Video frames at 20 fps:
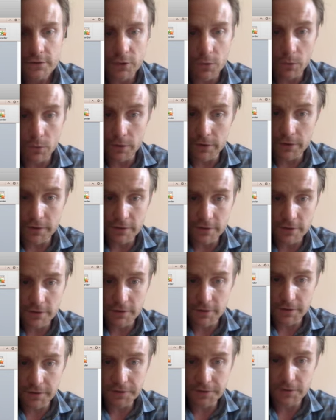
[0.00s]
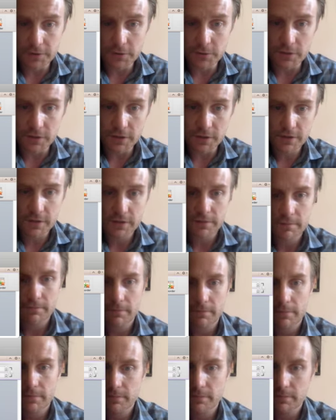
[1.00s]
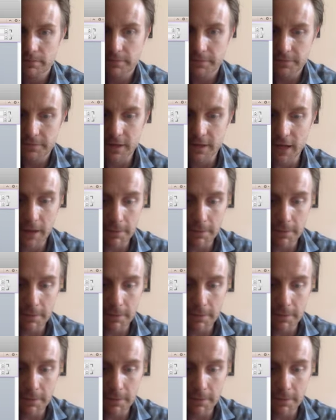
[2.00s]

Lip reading: what you can just do is you just type